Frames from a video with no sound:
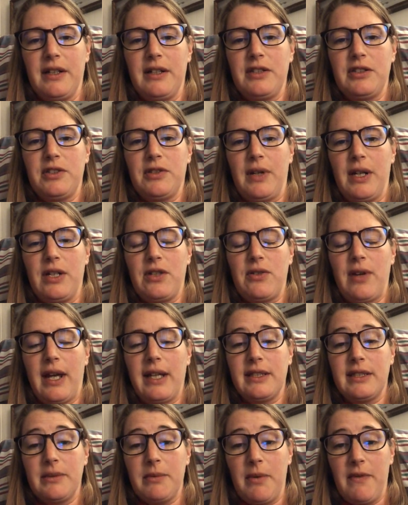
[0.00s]
and so I
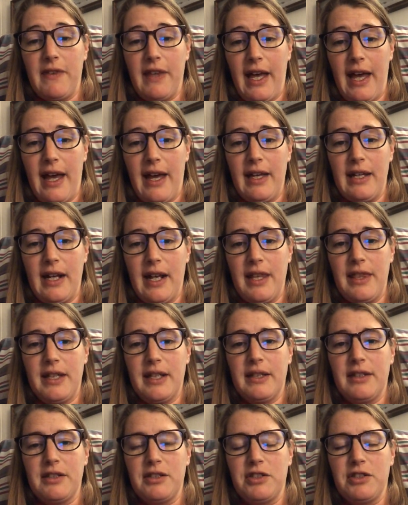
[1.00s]
tried some of that, and I
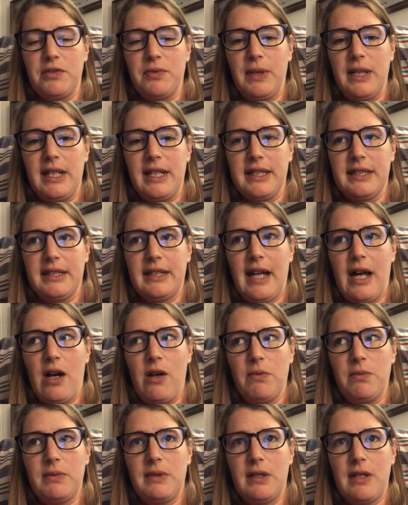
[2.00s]
think the sweetness
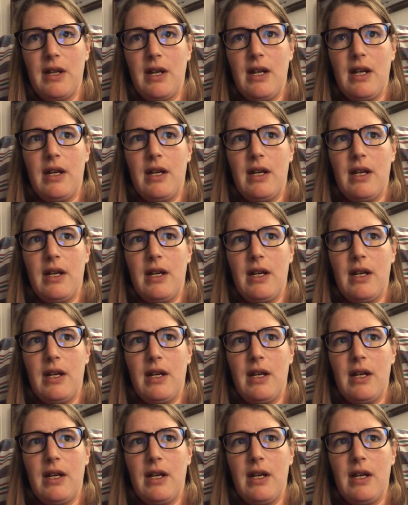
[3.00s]
helped,